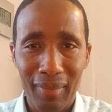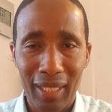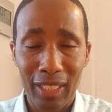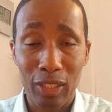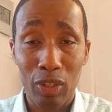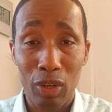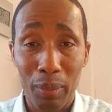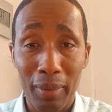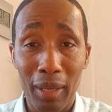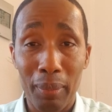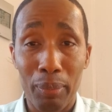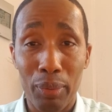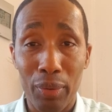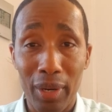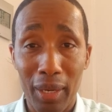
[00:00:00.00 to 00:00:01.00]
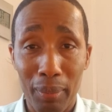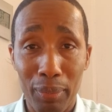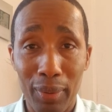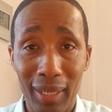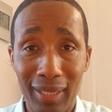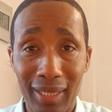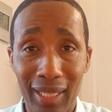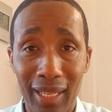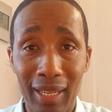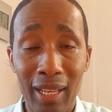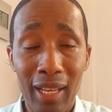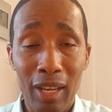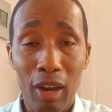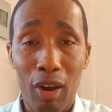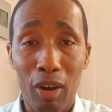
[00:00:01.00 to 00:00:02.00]
He's going to be a praying president.
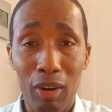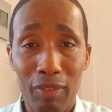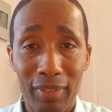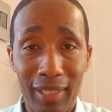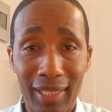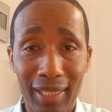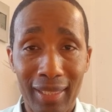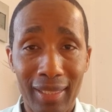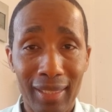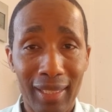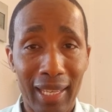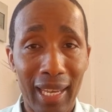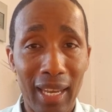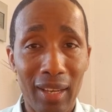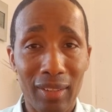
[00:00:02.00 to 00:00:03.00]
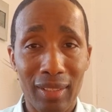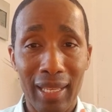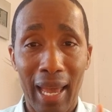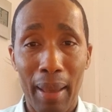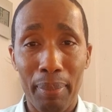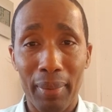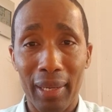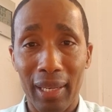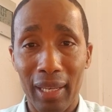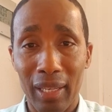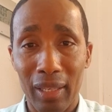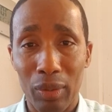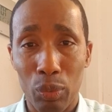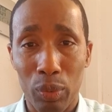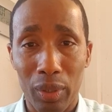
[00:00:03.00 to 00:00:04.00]
All of this chaos happening
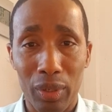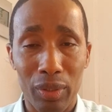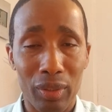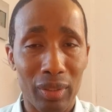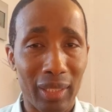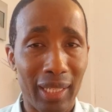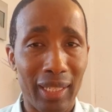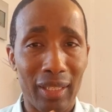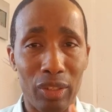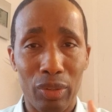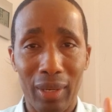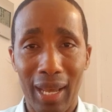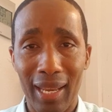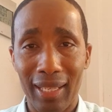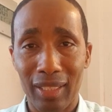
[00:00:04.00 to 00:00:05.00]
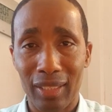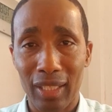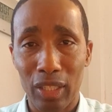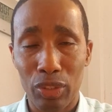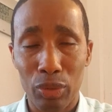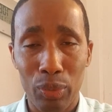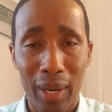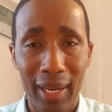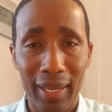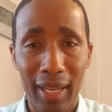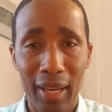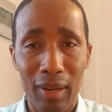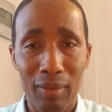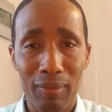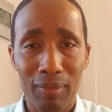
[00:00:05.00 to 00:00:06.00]
in the world, in the United States right
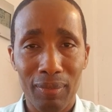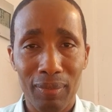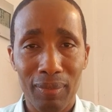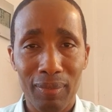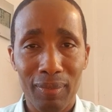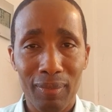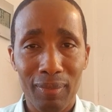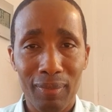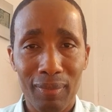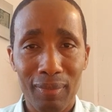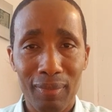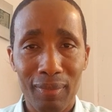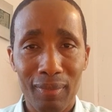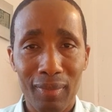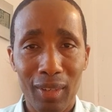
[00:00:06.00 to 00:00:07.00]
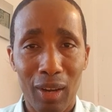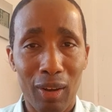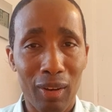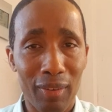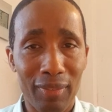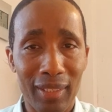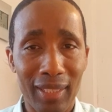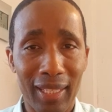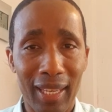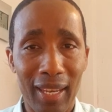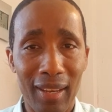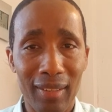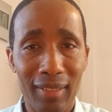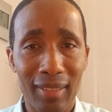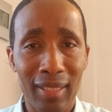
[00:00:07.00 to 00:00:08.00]
now, all of this
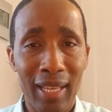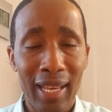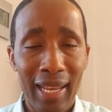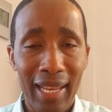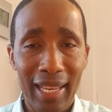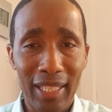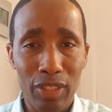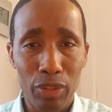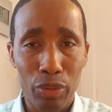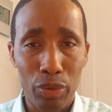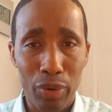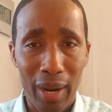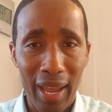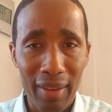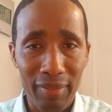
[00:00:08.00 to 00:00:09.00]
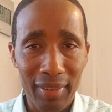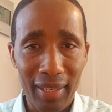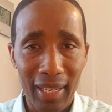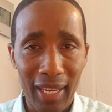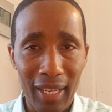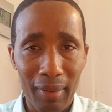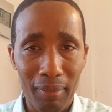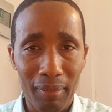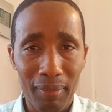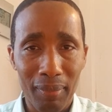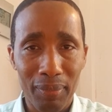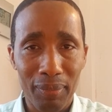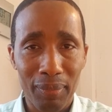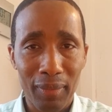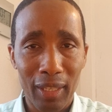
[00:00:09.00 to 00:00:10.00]
chaos is driving him
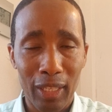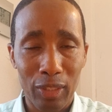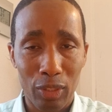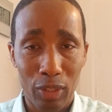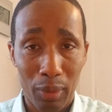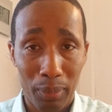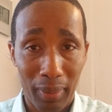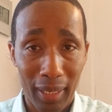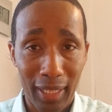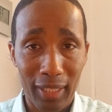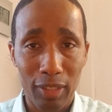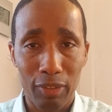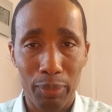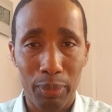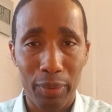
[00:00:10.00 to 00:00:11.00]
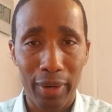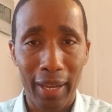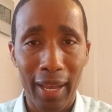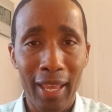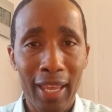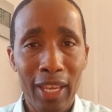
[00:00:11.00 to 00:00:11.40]
into the place of prayer.